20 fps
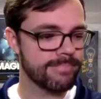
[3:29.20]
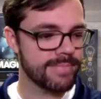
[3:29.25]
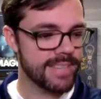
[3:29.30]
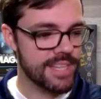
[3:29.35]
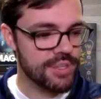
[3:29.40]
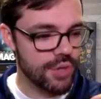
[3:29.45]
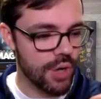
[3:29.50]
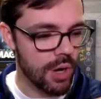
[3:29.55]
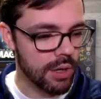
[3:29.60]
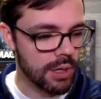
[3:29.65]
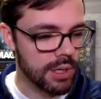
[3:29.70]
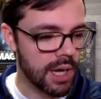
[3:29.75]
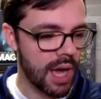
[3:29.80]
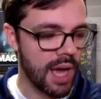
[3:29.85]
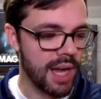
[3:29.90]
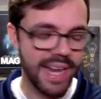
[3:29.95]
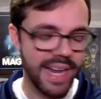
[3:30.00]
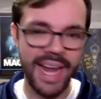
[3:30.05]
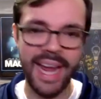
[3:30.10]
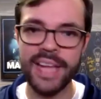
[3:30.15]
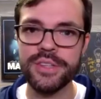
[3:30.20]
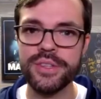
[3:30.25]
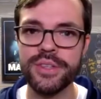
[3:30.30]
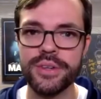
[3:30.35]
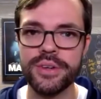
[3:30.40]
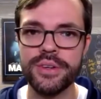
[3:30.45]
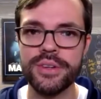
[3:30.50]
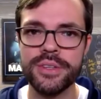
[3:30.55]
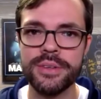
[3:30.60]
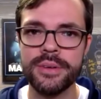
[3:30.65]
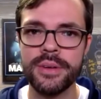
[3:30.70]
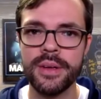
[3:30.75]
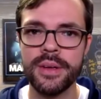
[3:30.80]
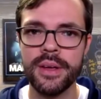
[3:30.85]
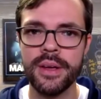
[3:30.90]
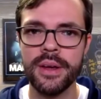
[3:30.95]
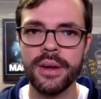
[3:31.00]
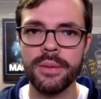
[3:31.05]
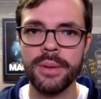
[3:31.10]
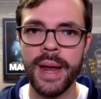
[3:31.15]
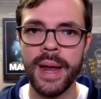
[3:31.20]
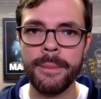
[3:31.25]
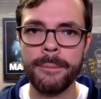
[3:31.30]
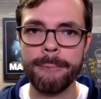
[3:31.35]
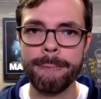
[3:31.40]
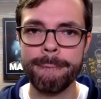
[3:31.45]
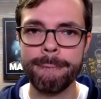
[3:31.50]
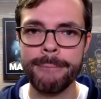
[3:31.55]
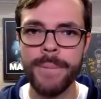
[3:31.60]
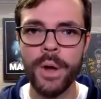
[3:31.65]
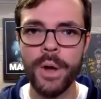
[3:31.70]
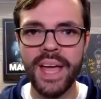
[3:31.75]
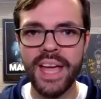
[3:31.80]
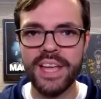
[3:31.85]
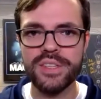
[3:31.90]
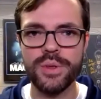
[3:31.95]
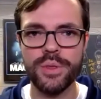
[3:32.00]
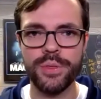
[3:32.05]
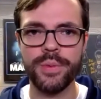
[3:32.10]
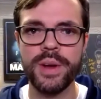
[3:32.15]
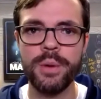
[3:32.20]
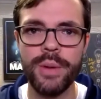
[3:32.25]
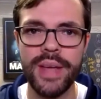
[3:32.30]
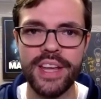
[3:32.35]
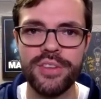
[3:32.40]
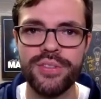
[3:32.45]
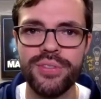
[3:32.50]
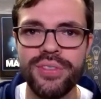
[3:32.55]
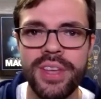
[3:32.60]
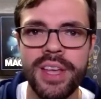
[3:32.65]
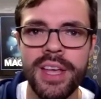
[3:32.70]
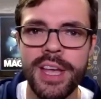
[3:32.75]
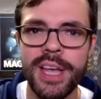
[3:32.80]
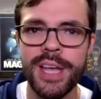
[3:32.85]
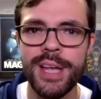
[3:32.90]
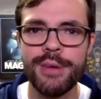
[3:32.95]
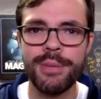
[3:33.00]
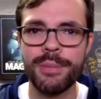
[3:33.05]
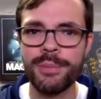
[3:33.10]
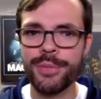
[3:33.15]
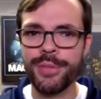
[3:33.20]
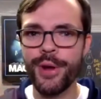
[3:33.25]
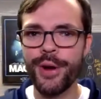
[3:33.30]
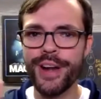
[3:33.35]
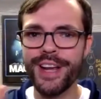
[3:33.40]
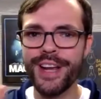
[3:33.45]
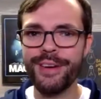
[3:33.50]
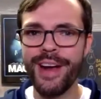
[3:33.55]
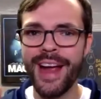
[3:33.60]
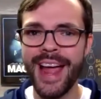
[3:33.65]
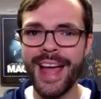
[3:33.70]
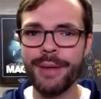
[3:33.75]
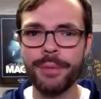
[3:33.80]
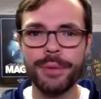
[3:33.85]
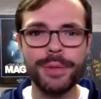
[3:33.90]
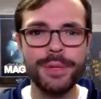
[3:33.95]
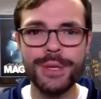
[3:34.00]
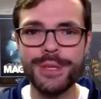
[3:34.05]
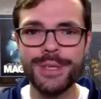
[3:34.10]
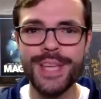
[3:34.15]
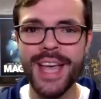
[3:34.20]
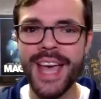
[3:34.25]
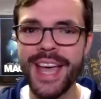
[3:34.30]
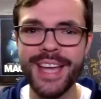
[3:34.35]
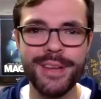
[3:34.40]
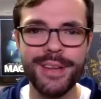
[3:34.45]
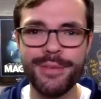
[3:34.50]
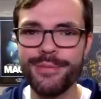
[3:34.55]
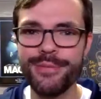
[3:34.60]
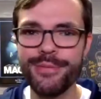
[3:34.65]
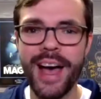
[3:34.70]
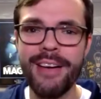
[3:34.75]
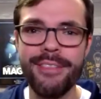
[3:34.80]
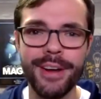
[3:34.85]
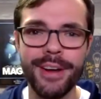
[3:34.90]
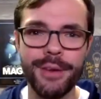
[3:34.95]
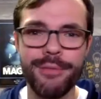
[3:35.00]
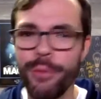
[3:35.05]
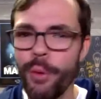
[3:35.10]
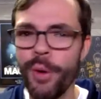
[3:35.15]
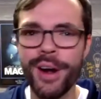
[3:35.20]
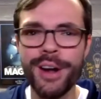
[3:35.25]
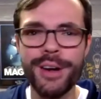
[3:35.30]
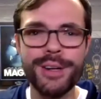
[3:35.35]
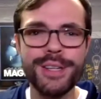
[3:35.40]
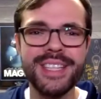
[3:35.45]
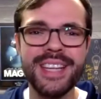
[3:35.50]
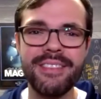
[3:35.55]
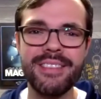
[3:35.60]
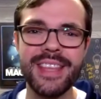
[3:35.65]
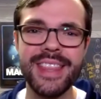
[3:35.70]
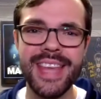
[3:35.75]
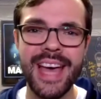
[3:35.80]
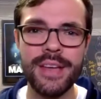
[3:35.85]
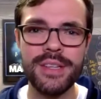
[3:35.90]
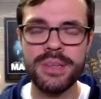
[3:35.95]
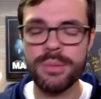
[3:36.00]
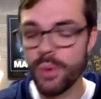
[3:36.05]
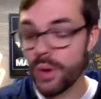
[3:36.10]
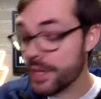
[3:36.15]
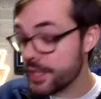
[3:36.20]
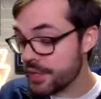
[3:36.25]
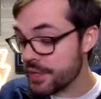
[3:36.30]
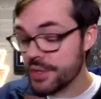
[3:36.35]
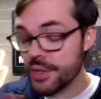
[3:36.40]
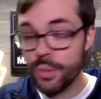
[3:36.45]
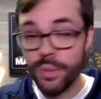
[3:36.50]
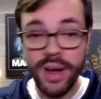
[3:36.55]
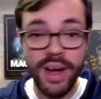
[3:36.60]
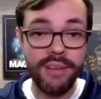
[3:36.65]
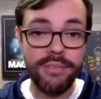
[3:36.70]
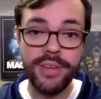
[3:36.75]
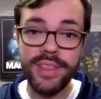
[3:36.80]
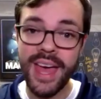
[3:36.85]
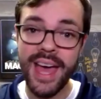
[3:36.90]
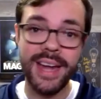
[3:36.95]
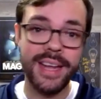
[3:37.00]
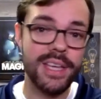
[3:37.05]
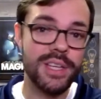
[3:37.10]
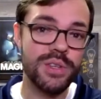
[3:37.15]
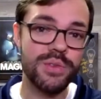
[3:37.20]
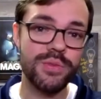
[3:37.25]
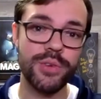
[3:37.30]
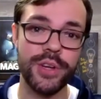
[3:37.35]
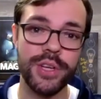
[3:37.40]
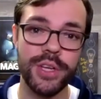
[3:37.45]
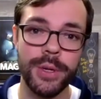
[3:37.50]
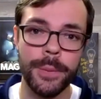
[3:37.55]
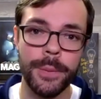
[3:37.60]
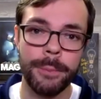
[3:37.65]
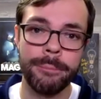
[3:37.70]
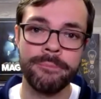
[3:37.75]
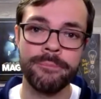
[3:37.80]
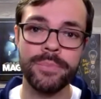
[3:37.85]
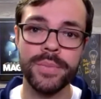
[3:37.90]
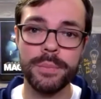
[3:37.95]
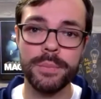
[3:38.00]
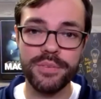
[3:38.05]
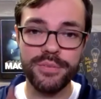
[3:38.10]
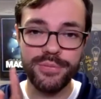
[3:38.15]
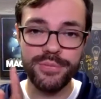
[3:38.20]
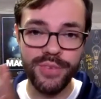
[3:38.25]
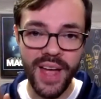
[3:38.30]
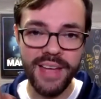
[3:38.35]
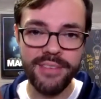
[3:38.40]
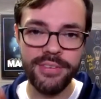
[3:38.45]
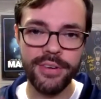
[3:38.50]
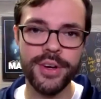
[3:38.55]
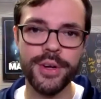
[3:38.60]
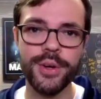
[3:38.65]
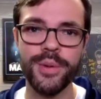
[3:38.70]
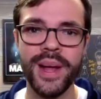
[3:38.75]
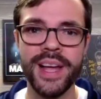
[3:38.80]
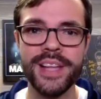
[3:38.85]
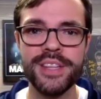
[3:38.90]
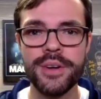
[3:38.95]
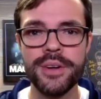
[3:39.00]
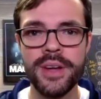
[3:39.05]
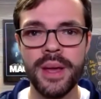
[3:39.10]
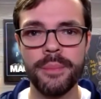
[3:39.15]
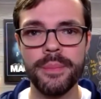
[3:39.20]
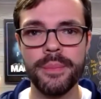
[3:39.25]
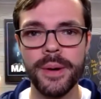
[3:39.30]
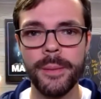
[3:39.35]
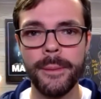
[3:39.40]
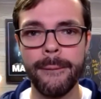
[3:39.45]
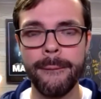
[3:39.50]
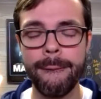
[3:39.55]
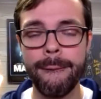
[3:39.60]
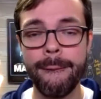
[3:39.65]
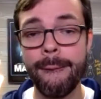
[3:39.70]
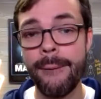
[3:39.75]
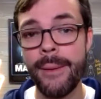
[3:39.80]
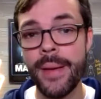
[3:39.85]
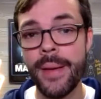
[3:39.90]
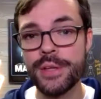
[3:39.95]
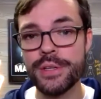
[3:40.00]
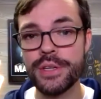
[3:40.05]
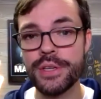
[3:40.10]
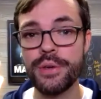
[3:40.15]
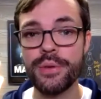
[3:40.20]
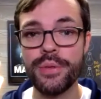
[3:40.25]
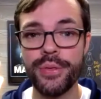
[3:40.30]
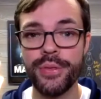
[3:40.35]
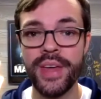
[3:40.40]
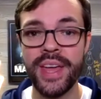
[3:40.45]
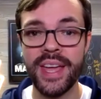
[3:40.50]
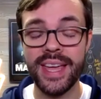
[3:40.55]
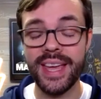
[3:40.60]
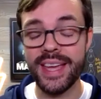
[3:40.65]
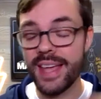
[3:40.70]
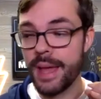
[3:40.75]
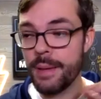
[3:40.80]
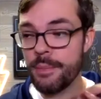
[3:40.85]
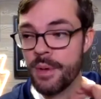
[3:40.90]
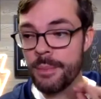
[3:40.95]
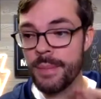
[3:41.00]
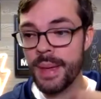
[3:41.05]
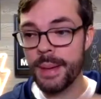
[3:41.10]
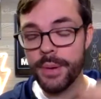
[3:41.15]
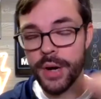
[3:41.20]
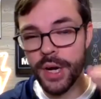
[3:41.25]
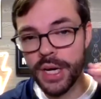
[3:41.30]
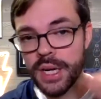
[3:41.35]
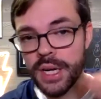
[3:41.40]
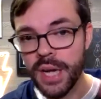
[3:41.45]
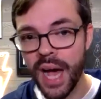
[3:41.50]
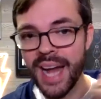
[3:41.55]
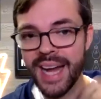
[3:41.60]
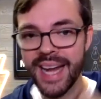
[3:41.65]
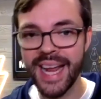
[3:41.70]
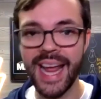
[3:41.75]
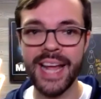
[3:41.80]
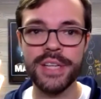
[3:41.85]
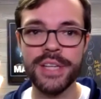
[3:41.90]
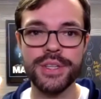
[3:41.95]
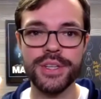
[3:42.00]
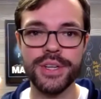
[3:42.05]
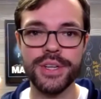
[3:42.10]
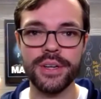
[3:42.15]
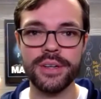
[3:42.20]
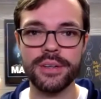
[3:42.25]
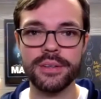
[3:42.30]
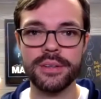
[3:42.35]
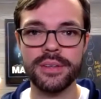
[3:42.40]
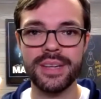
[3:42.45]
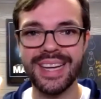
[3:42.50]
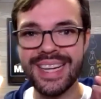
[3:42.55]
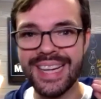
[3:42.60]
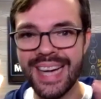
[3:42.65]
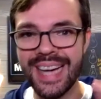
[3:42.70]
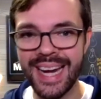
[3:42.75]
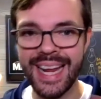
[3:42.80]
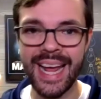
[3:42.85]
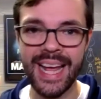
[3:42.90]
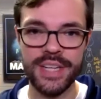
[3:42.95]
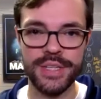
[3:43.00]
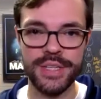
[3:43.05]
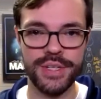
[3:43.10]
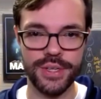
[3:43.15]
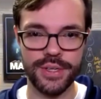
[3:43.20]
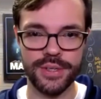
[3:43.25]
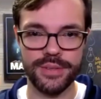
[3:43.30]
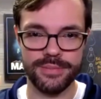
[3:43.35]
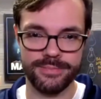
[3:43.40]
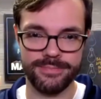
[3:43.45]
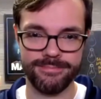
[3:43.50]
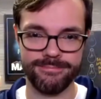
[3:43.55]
These are all gut answers, right? Okay, so three weeks from 30 grand, we'll just say to 500, 470,000 more. And you do wherever that is for you. But 500 grand's our number. Do you think, and remember, gut answer, gut answer.